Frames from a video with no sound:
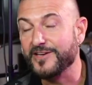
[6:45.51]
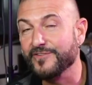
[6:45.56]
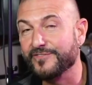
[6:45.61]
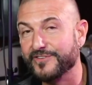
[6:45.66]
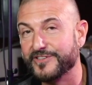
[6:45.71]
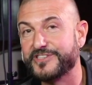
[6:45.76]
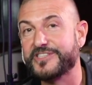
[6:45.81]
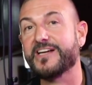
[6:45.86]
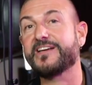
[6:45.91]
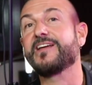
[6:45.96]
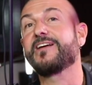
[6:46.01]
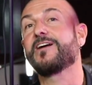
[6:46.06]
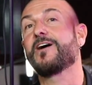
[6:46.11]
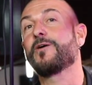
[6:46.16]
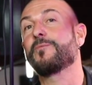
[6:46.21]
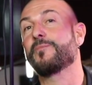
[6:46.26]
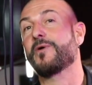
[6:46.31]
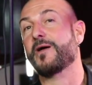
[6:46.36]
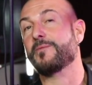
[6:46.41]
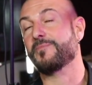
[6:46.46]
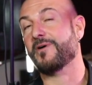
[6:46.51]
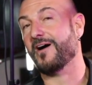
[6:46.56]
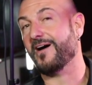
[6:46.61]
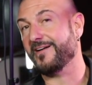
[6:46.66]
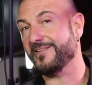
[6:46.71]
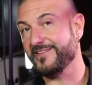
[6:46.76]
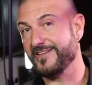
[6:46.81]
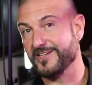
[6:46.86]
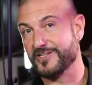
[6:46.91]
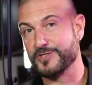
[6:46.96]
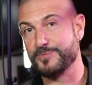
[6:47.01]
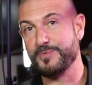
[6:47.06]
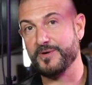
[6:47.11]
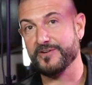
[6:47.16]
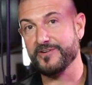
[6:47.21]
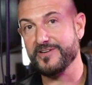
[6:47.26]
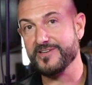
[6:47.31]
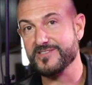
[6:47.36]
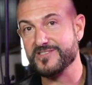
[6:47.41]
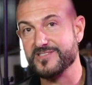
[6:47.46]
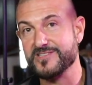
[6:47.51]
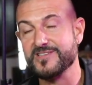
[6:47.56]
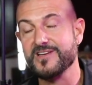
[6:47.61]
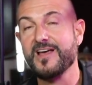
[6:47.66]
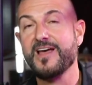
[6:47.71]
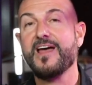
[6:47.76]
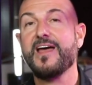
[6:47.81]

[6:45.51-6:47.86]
you for checking out my behind the experience,